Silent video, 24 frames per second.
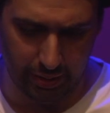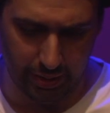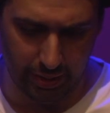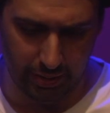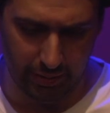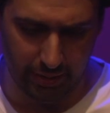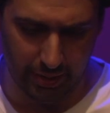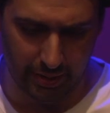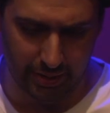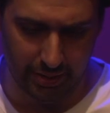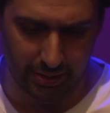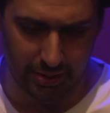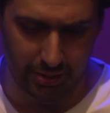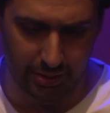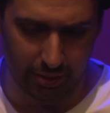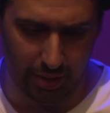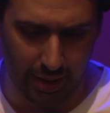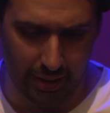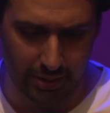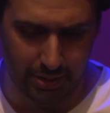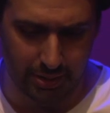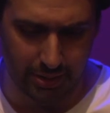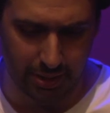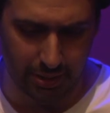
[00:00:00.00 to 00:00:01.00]
there's a
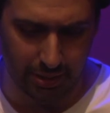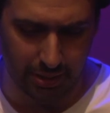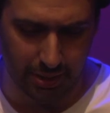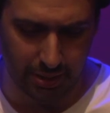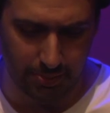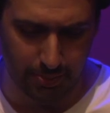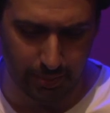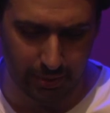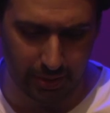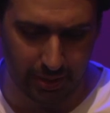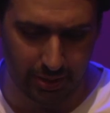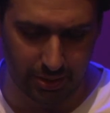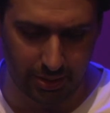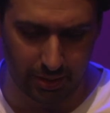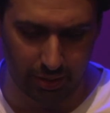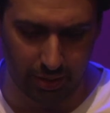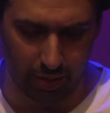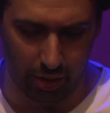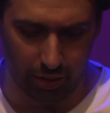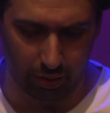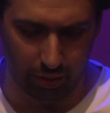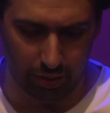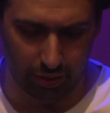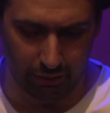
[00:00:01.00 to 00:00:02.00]
science to this, but there's a
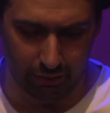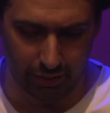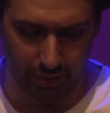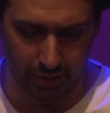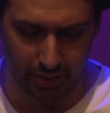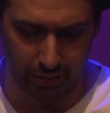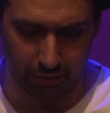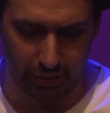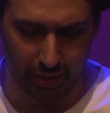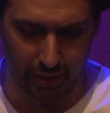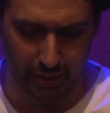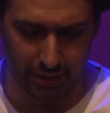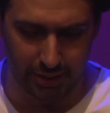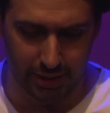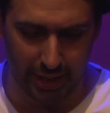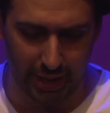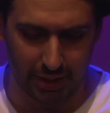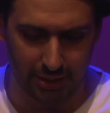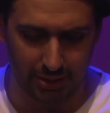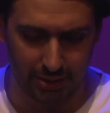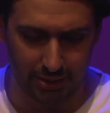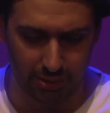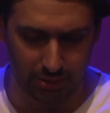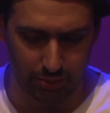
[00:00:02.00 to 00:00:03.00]
lot of it is around
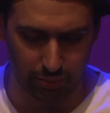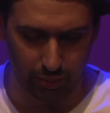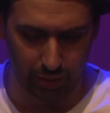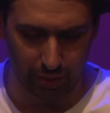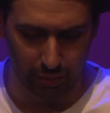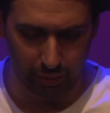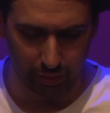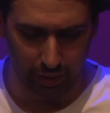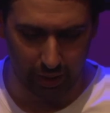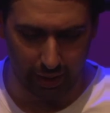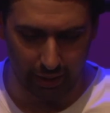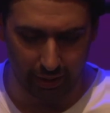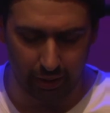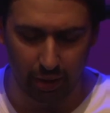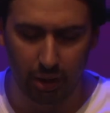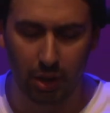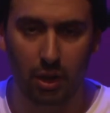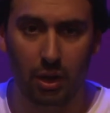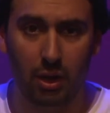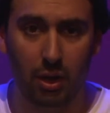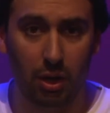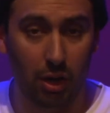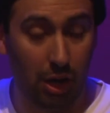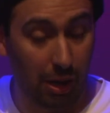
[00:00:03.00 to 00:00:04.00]
taste as well. Like
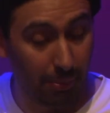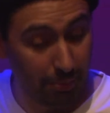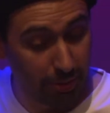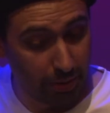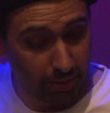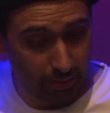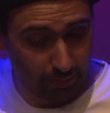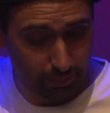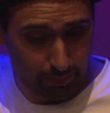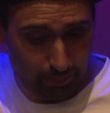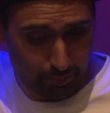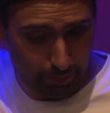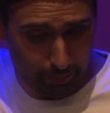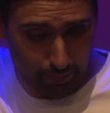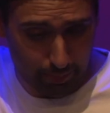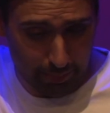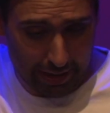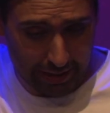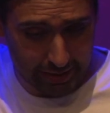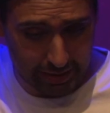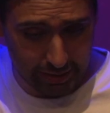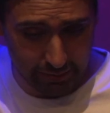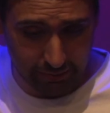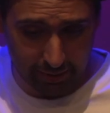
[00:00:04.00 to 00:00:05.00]
I'm a
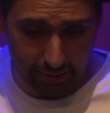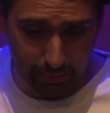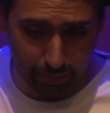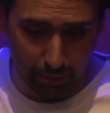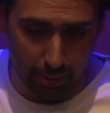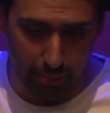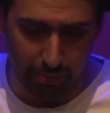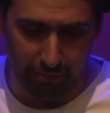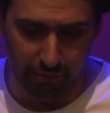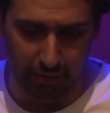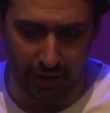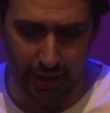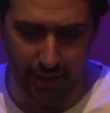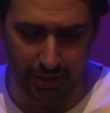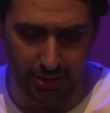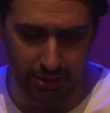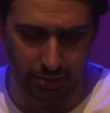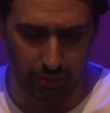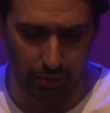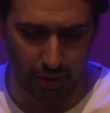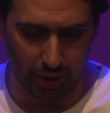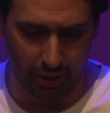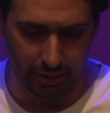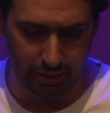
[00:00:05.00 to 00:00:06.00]
massive hip hop fan,
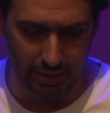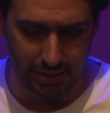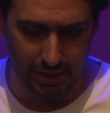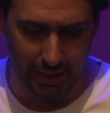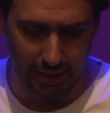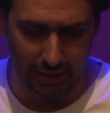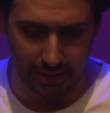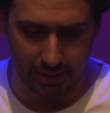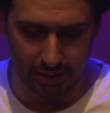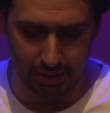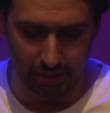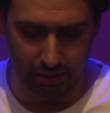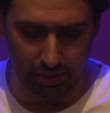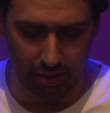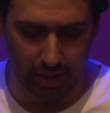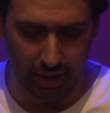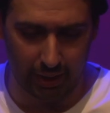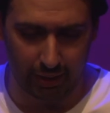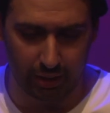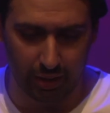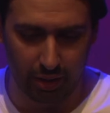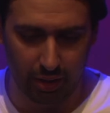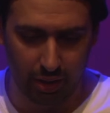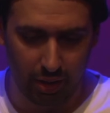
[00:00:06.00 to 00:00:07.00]
so I tend to
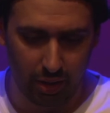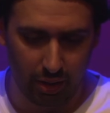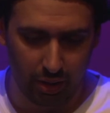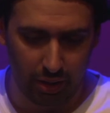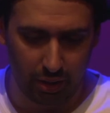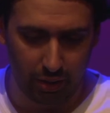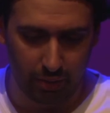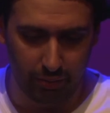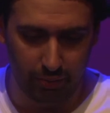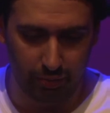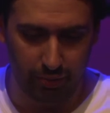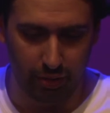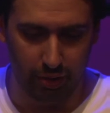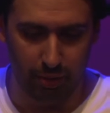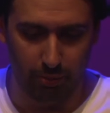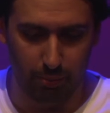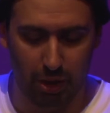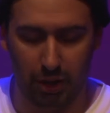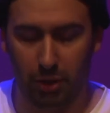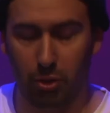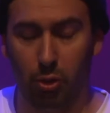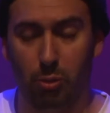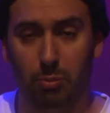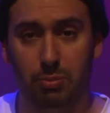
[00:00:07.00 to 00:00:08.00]
like
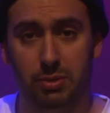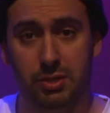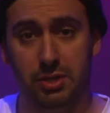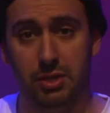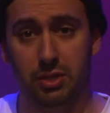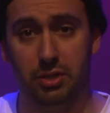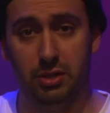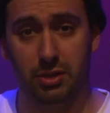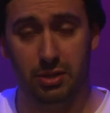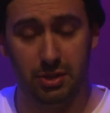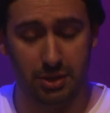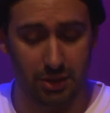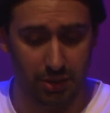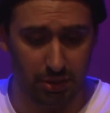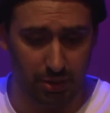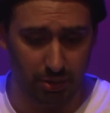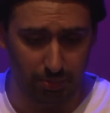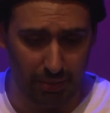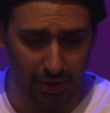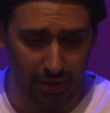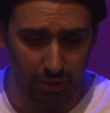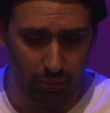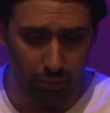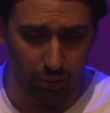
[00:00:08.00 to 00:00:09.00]
my compositions to
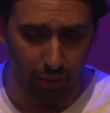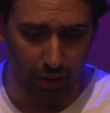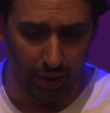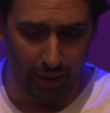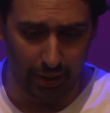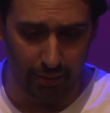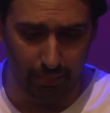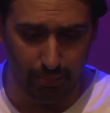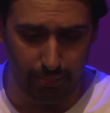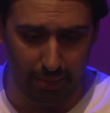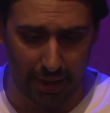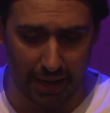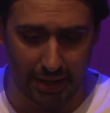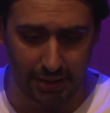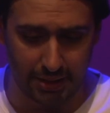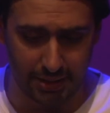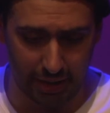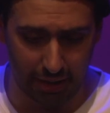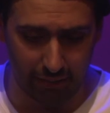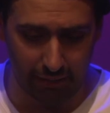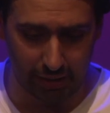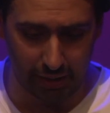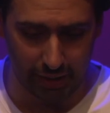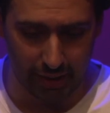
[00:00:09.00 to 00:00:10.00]
be quite bass
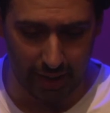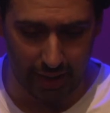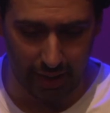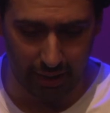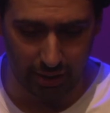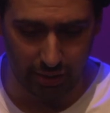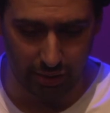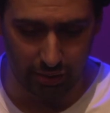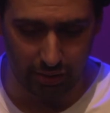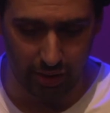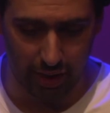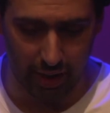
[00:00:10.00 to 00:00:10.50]
heavy and